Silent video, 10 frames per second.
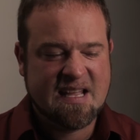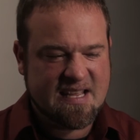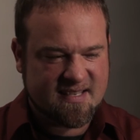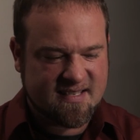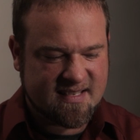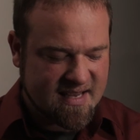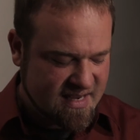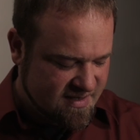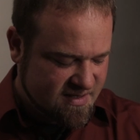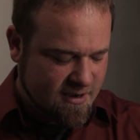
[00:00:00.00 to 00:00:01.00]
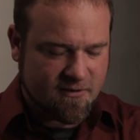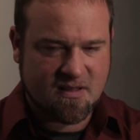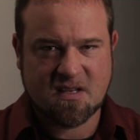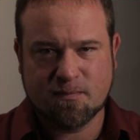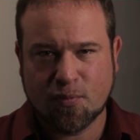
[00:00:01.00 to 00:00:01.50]
His skin is covered in
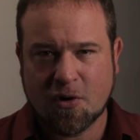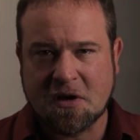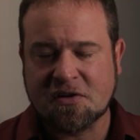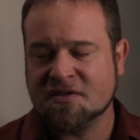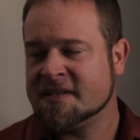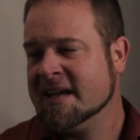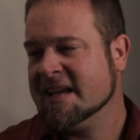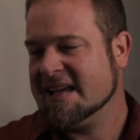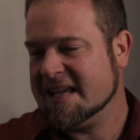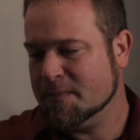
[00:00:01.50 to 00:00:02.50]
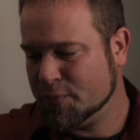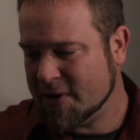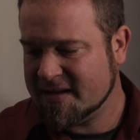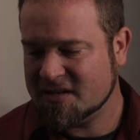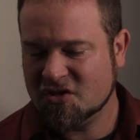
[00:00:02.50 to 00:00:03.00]
these boils. He
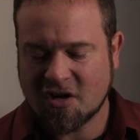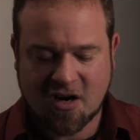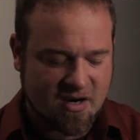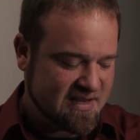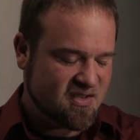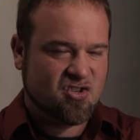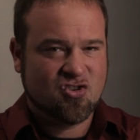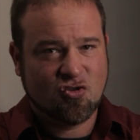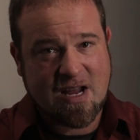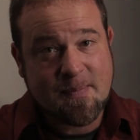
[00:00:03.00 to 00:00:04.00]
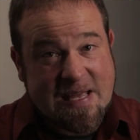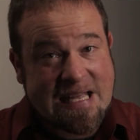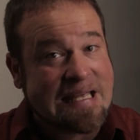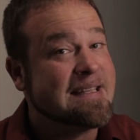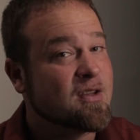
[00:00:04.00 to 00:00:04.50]
breaks a jar and he's
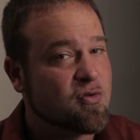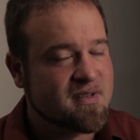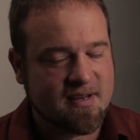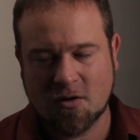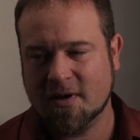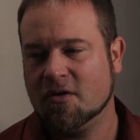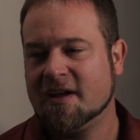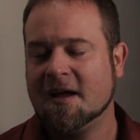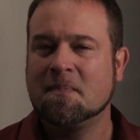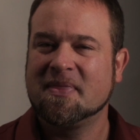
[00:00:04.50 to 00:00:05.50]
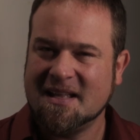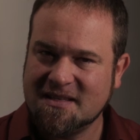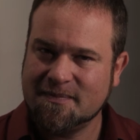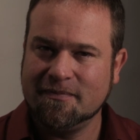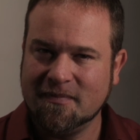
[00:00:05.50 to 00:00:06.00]
scraping his own skin away, okay?
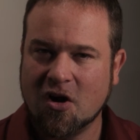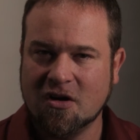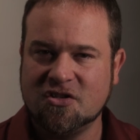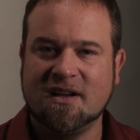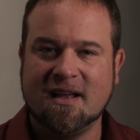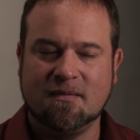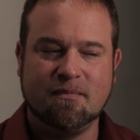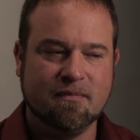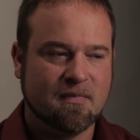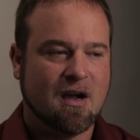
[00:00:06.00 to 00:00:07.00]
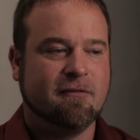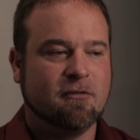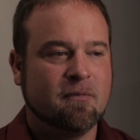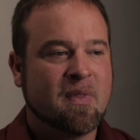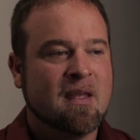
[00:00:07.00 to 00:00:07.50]
That's harsh and
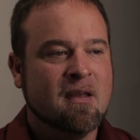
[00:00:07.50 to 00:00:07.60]
awful.